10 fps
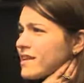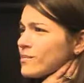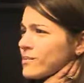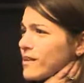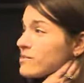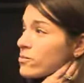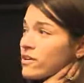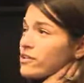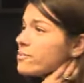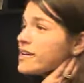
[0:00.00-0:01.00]
Tell me about where
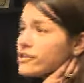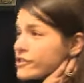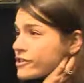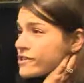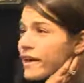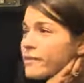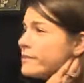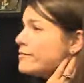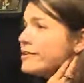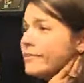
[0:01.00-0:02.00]
are your pictures? How come
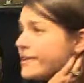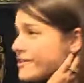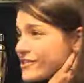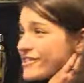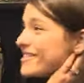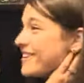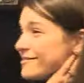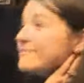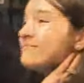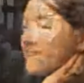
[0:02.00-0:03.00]
you didn't bring the picture? You know?